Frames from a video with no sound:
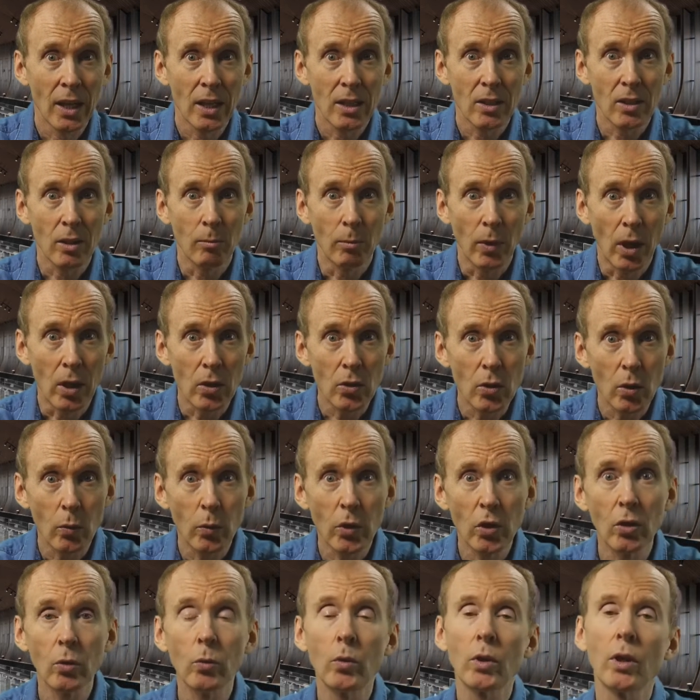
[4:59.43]
So most of
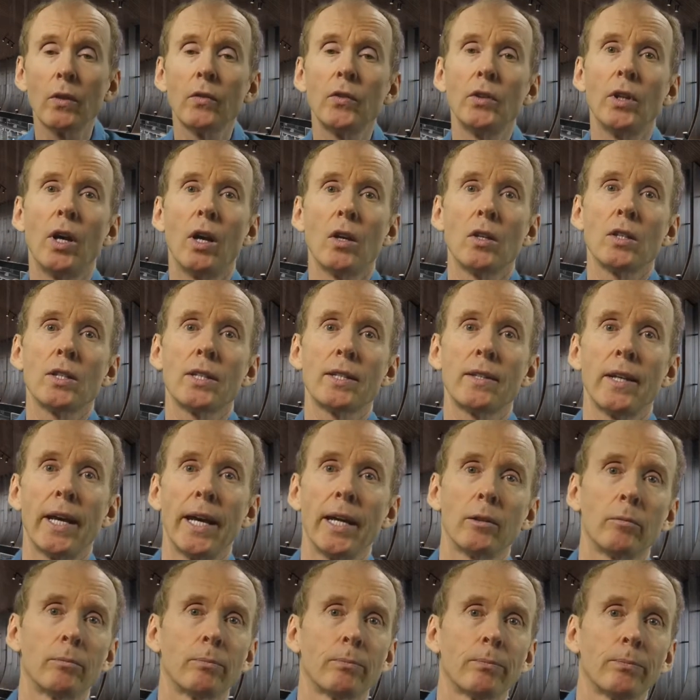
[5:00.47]
you would have noticed that